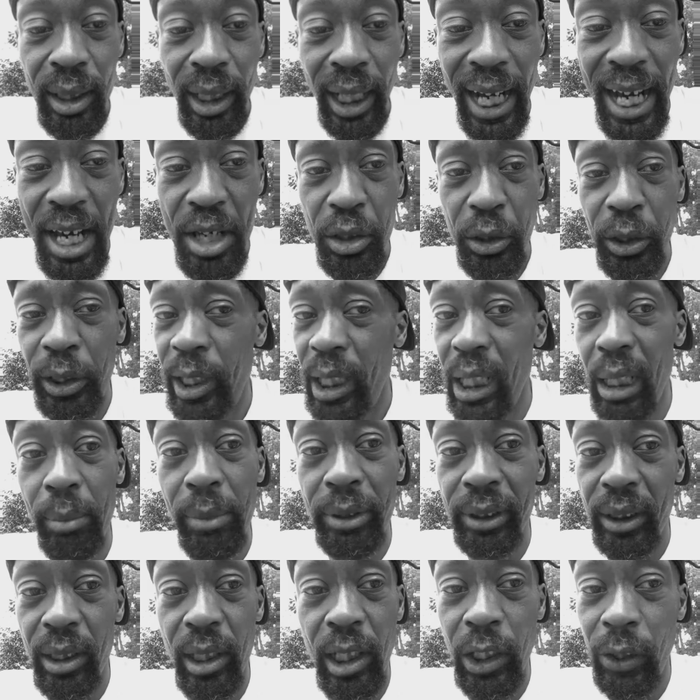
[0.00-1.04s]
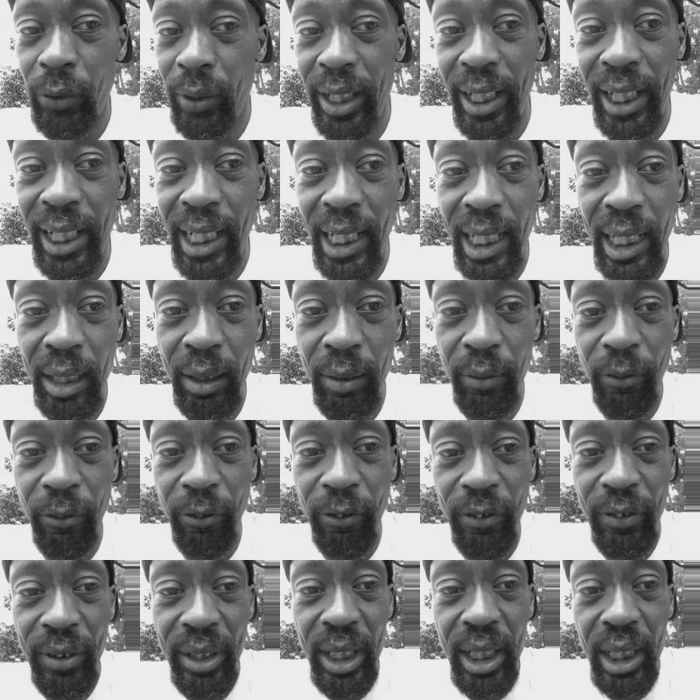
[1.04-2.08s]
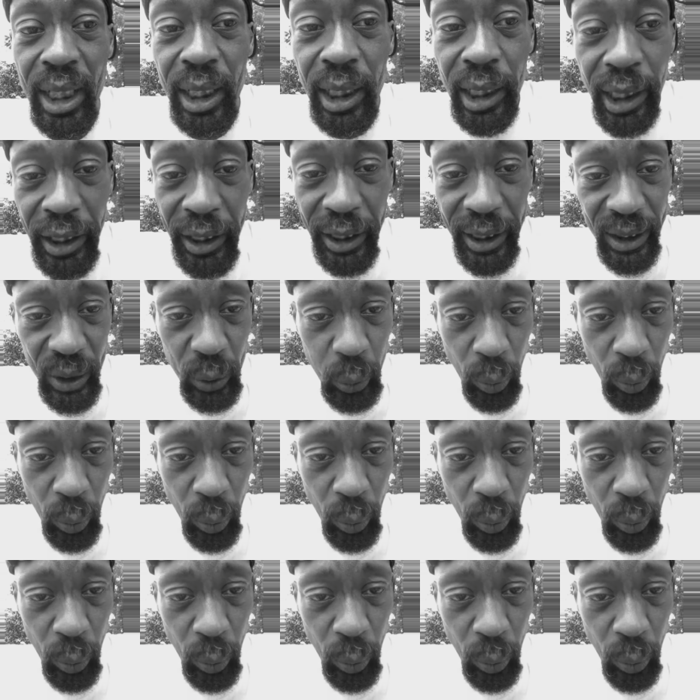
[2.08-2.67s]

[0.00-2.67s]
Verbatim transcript: I don't know how much longer I have in this